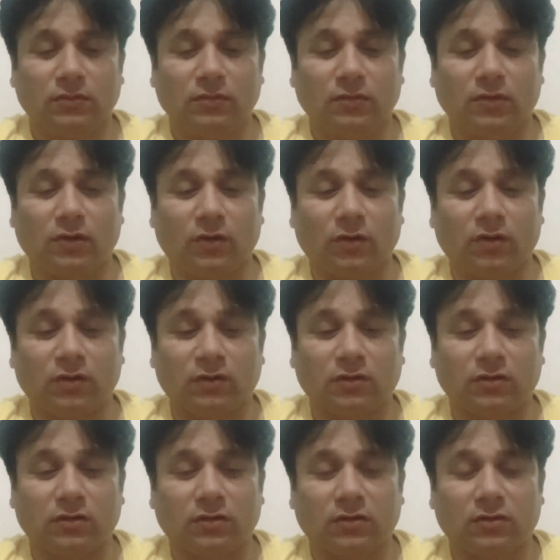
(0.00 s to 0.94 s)

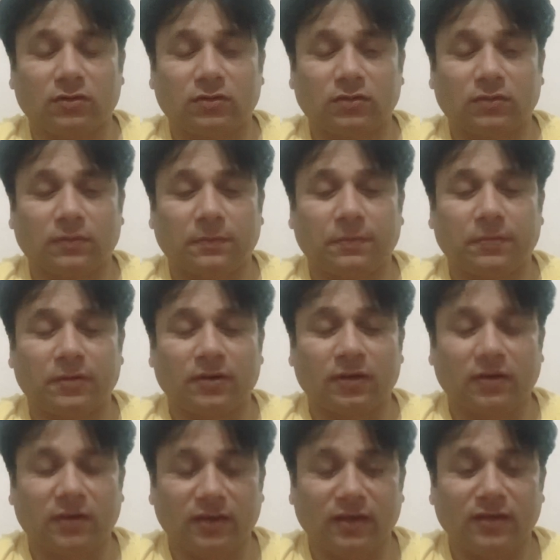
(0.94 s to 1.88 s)
it
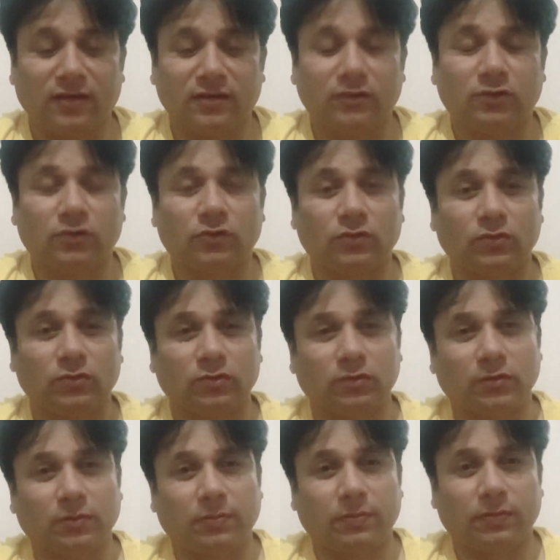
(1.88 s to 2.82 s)
pertained
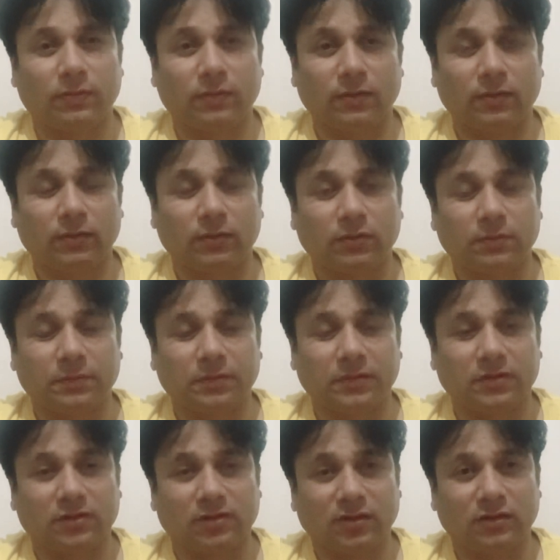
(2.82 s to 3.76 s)
to
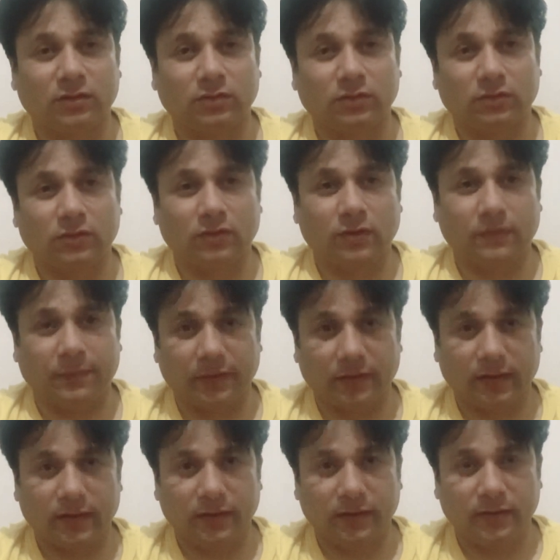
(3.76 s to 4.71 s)
the
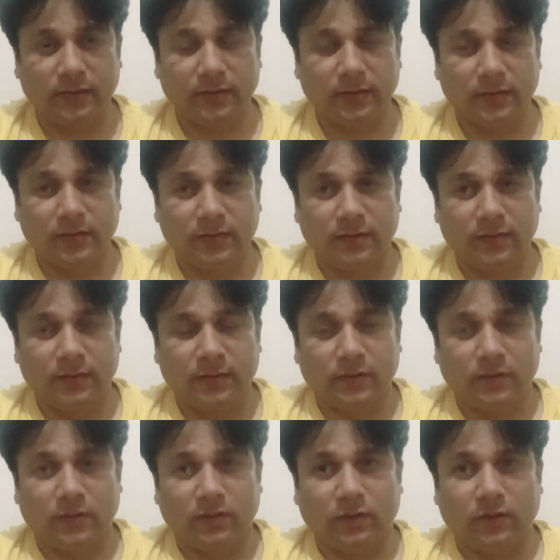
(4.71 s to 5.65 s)
topic
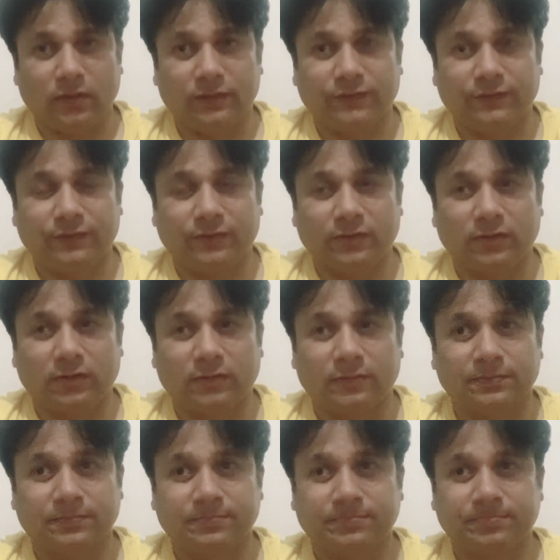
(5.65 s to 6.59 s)
of
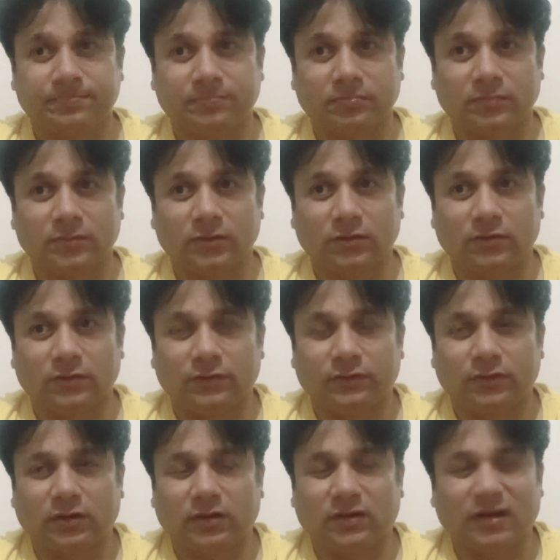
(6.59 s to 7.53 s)

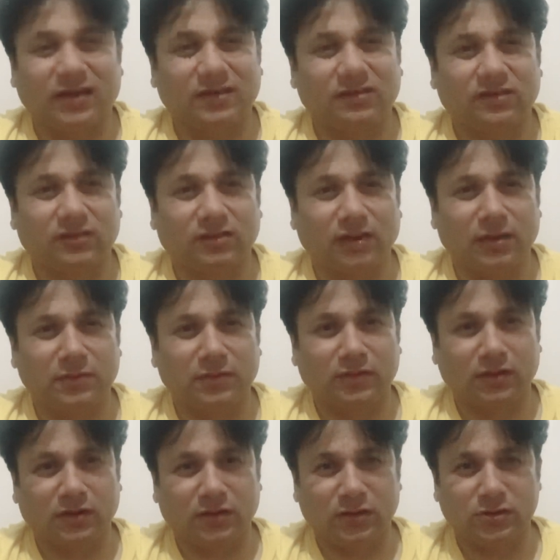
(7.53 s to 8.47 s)
the crisis time and
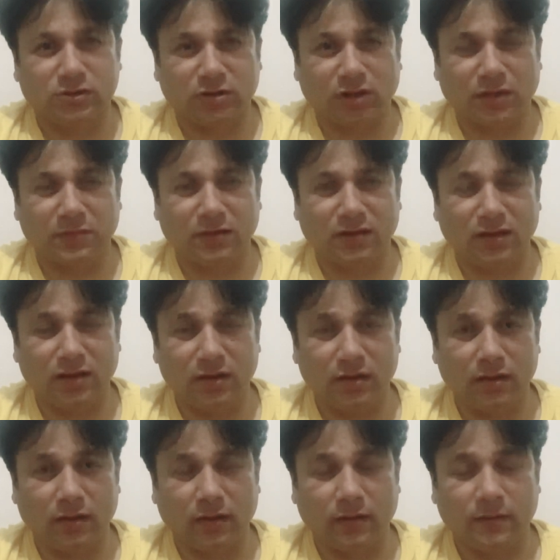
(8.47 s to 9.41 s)
the crunch time in
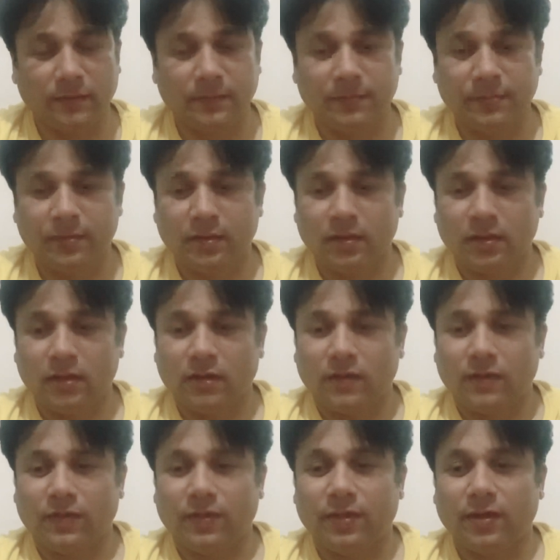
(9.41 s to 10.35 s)
India,
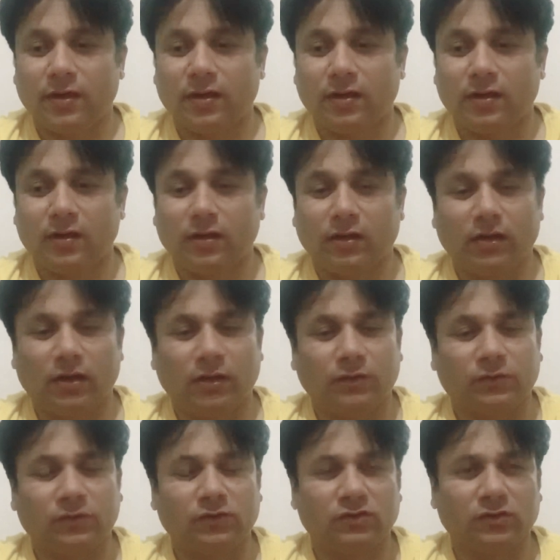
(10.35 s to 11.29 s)
then
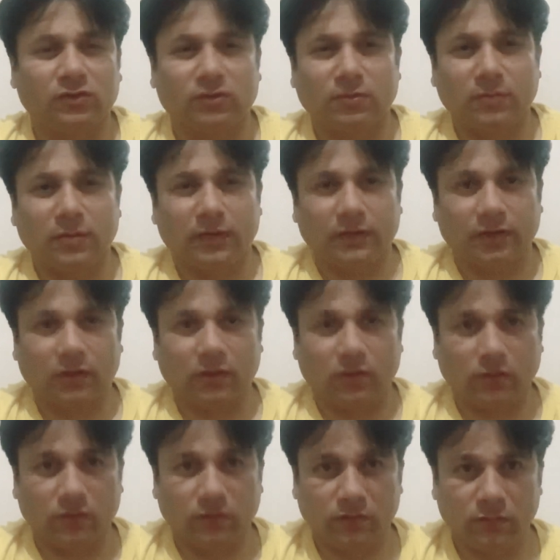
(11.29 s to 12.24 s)
it was just a month
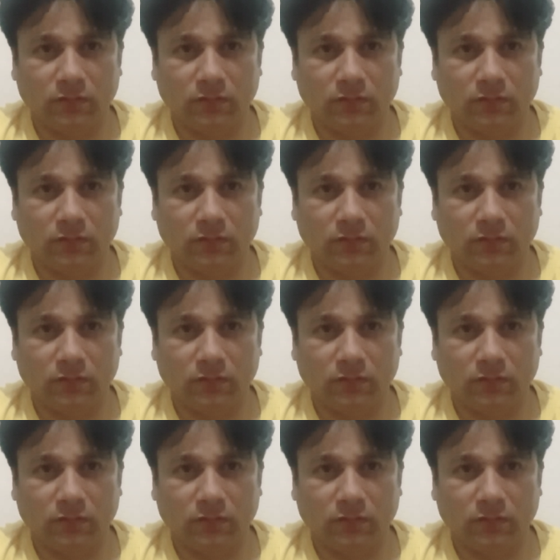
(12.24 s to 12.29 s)
ago,